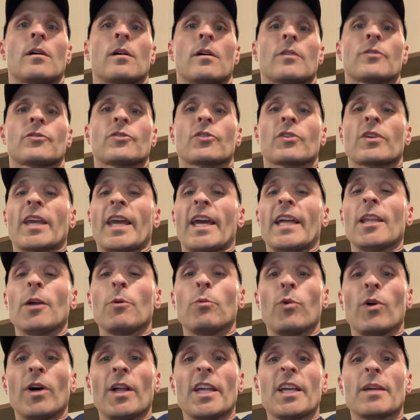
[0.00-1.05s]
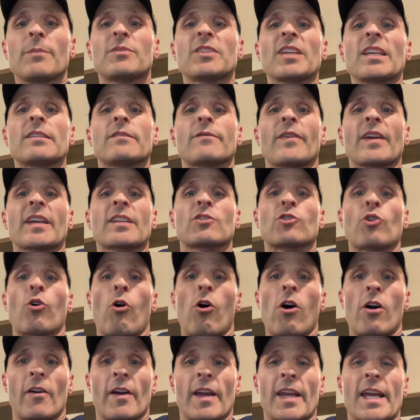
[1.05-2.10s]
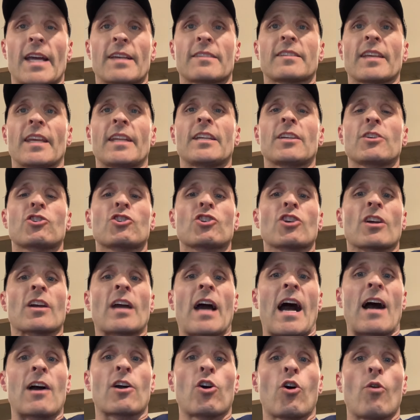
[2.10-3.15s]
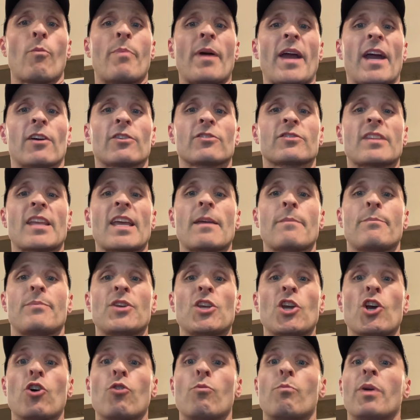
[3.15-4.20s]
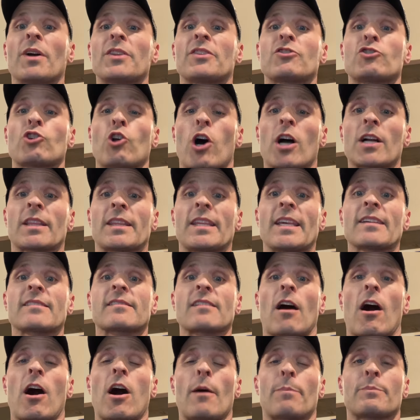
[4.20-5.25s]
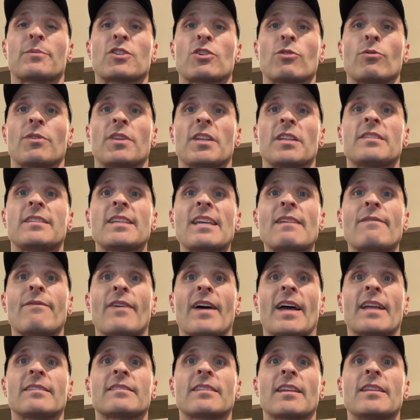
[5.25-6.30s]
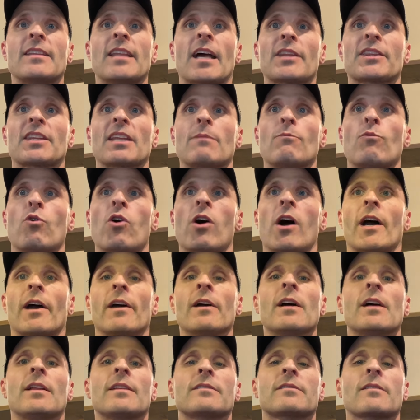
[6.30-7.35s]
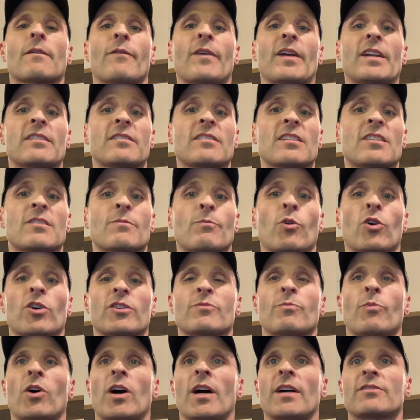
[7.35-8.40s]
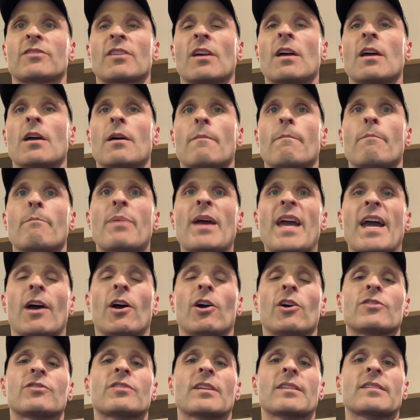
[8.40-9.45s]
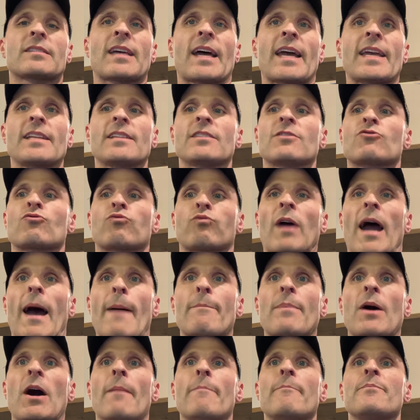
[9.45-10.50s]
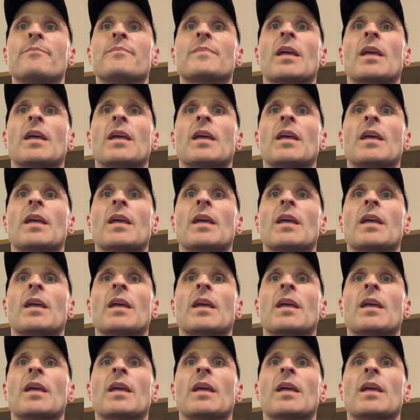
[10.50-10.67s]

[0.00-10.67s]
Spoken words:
So Caleb Williams is victorious in his Chicago Bears debut, but chalk this up to the defense and nothing more. It's the Fantasy Sports Boss Bears Titans wrap up.